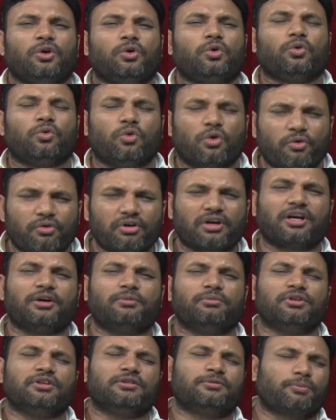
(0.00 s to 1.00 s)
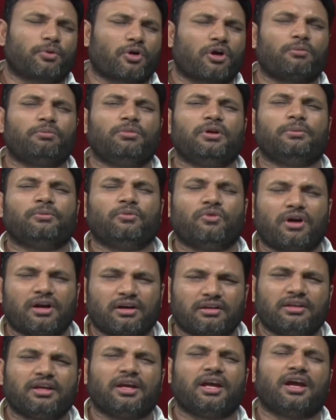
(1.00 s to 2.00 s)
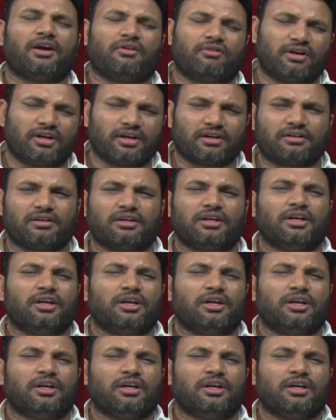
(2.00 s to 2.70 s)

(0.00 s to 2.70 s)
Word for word: to overcome this problem what they have done.